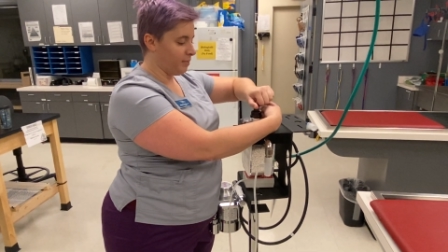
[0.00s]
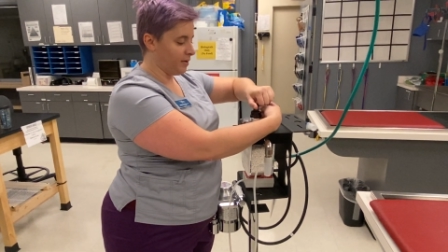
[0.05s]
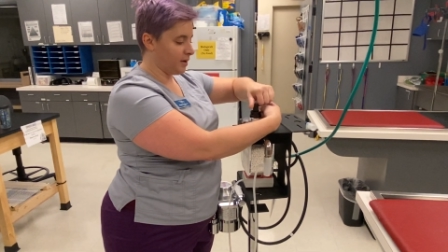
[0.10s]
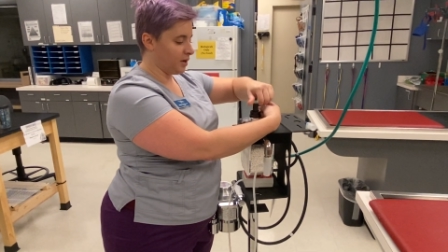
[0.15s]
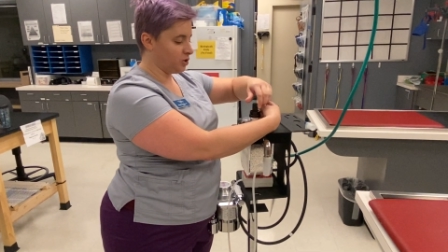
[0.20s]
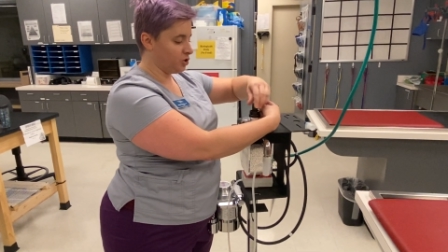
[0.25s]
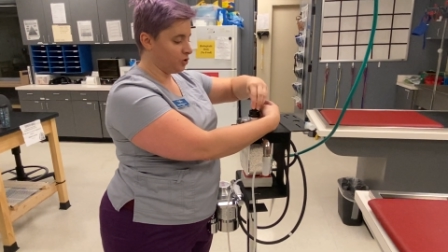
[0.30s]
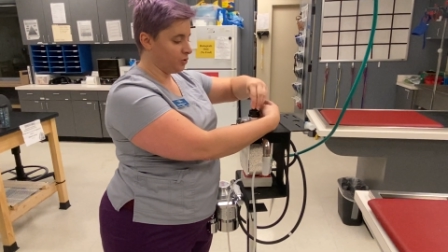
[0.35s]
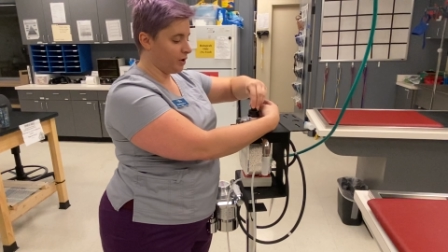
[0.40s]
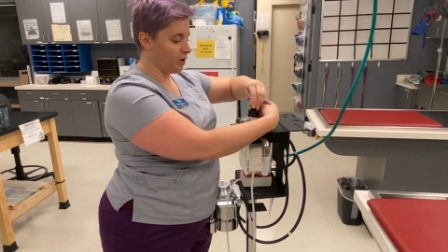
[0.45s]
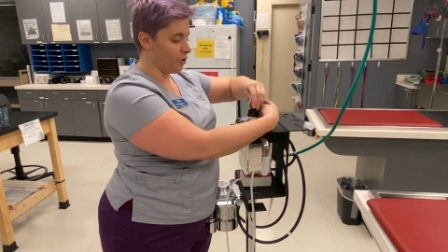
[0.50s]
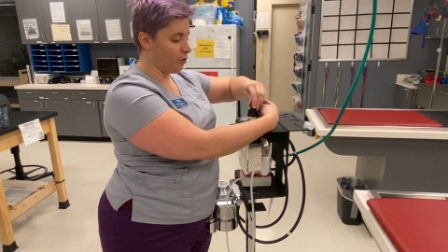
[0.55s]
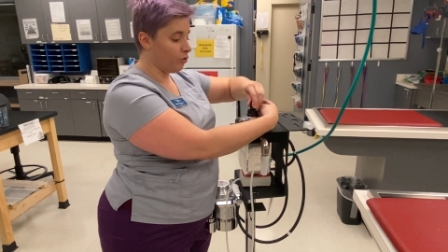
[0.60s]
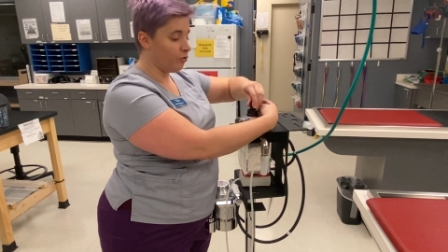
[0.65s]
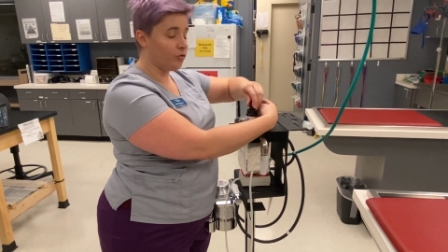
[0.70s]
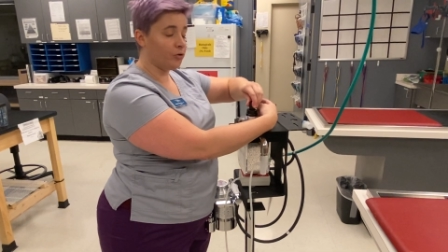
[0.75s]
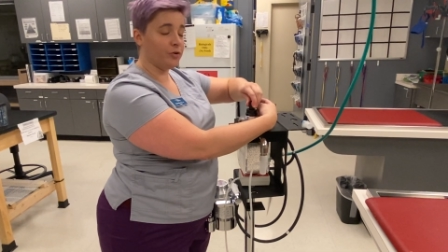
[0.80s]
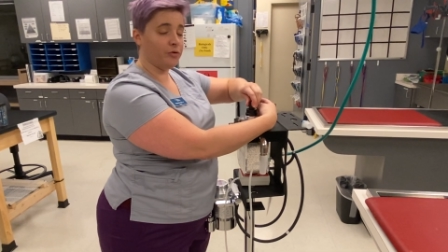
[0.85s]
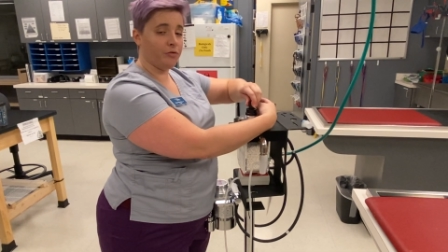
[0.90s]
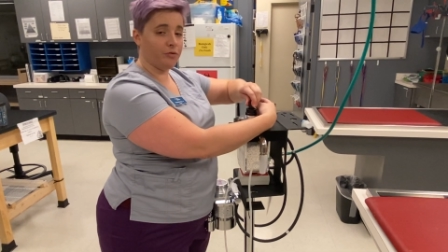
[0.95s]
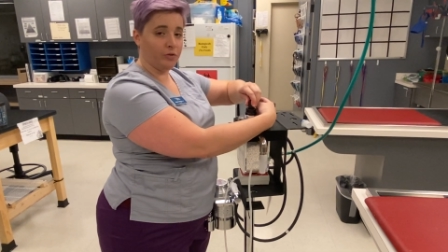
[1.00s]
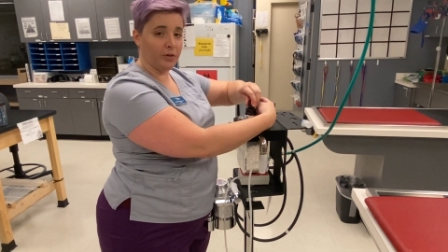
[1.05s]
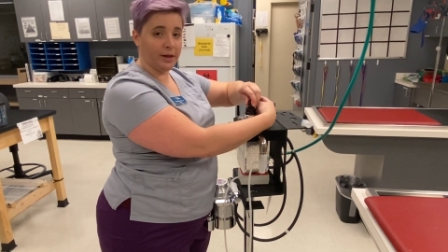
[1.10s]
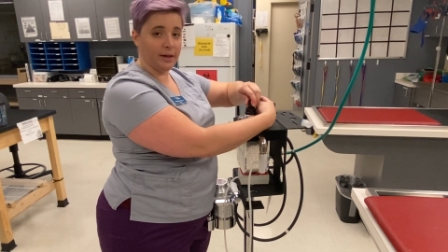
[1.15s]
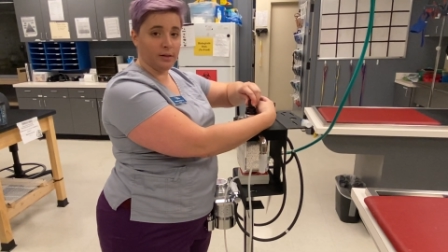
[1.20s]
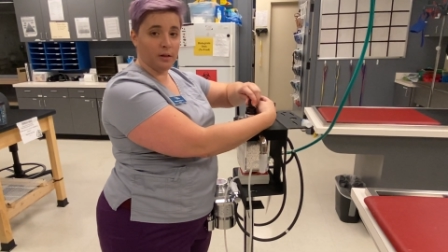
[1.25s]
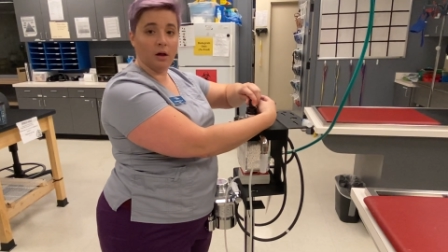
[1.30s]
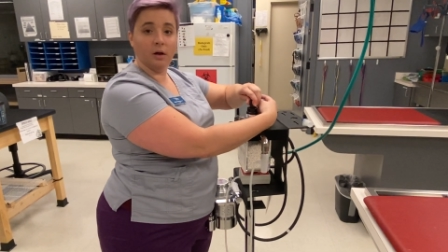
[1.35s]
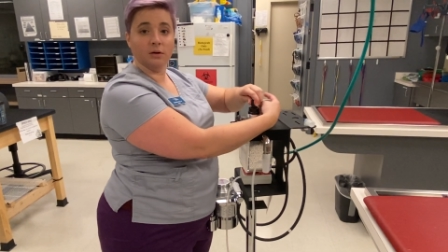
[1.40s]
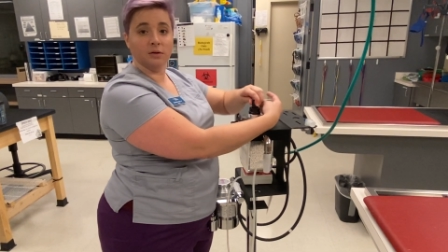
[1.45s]
because you can
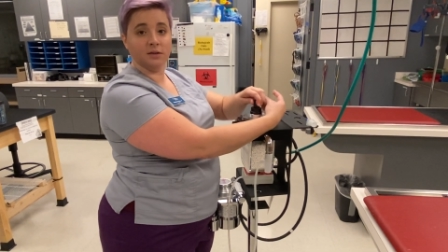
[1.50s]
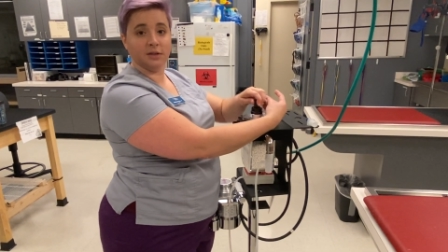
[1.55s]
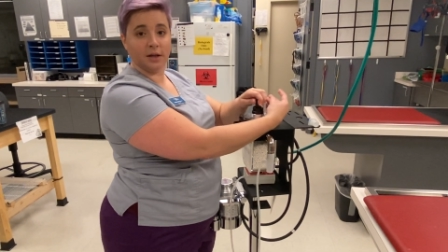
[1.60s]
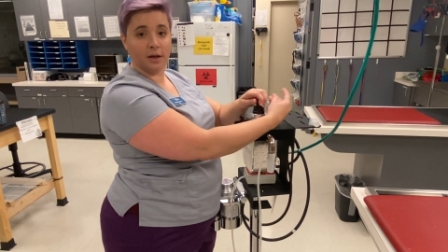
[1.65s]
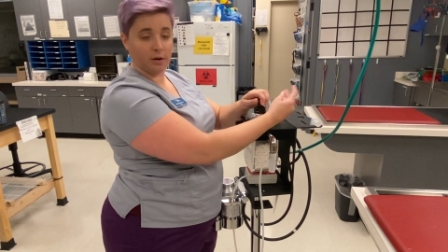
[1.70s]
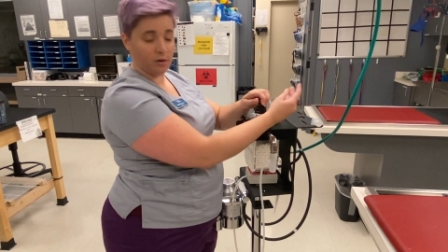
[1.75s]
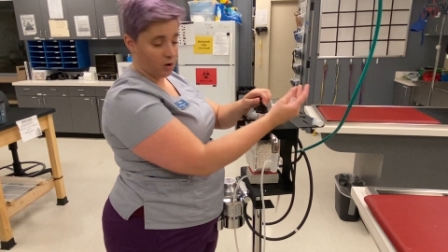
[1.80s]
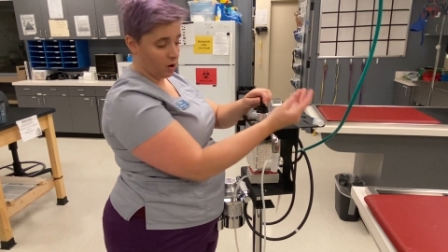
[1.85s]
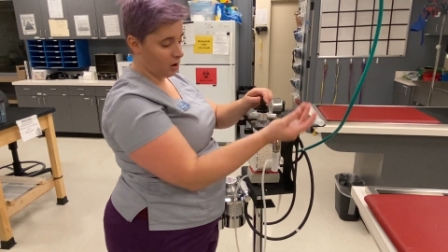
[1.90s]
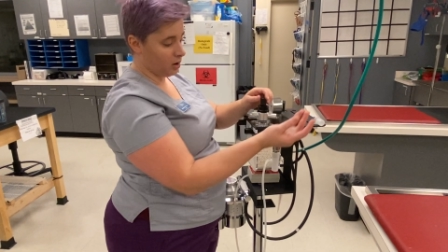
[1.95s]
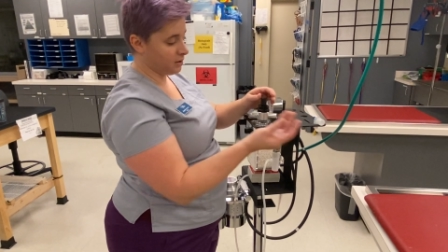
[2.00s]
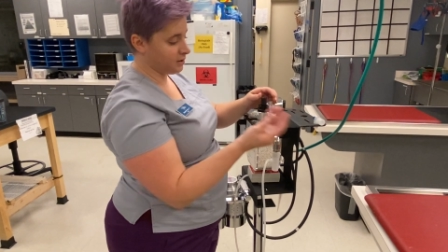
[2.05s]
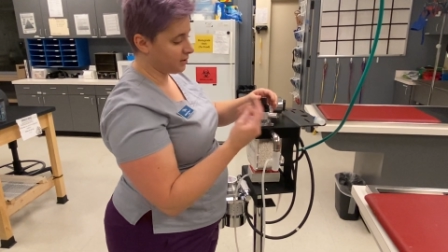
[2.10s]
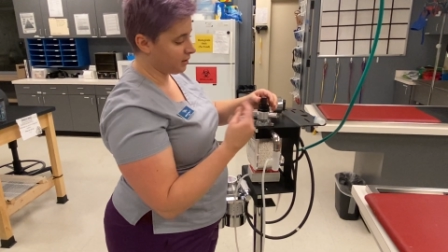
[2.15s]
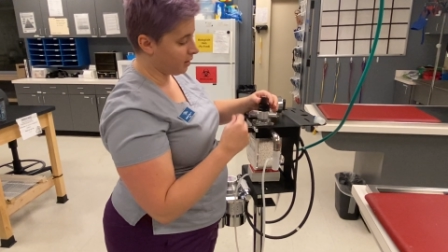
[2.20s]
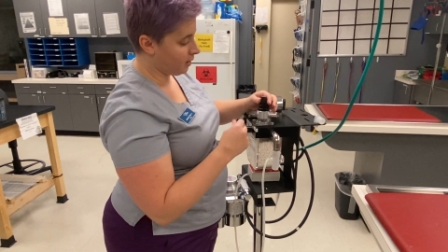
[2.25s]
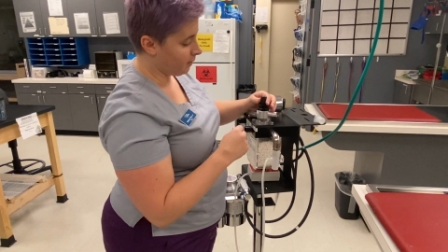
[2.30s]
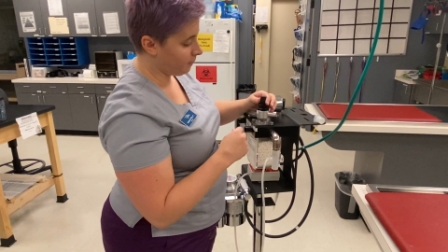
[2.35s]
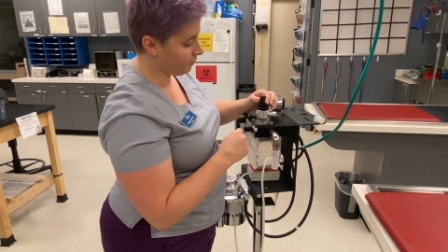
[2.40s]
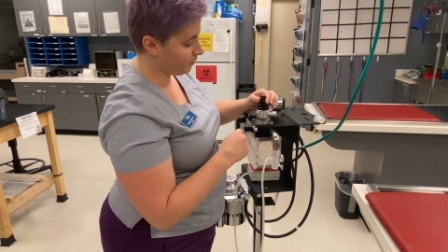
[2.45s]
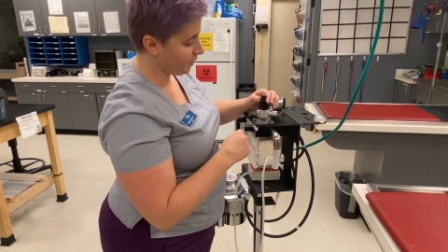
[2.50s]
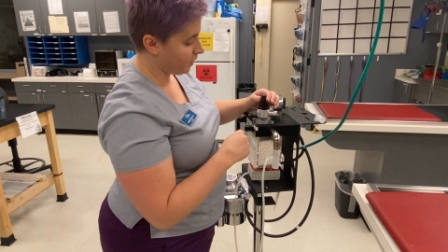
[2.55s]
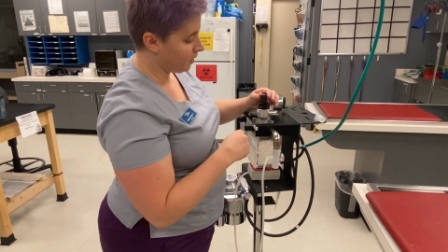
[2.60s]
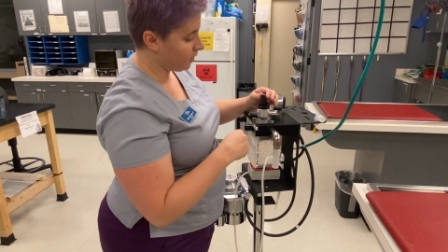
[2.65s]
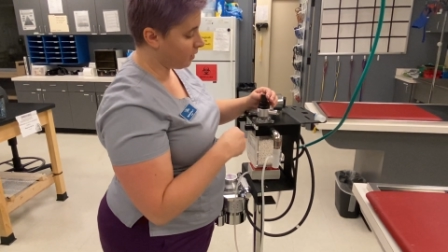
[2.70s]
overinflate lungs and cause um,